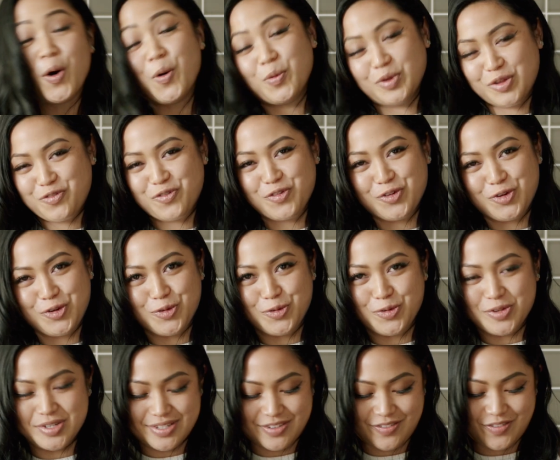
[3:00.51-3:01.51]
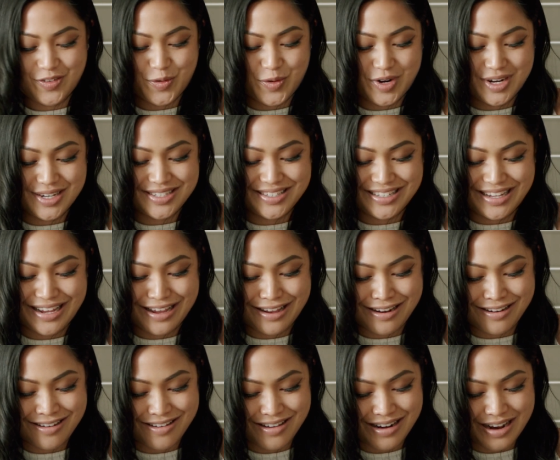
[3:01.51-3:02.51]
Only for noodles, of course. You know what
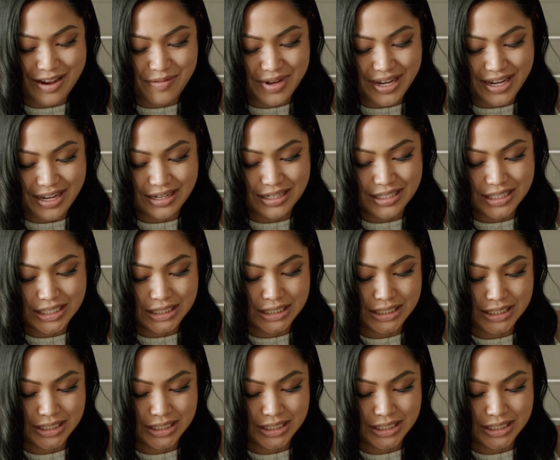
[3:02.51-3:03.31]
I mean?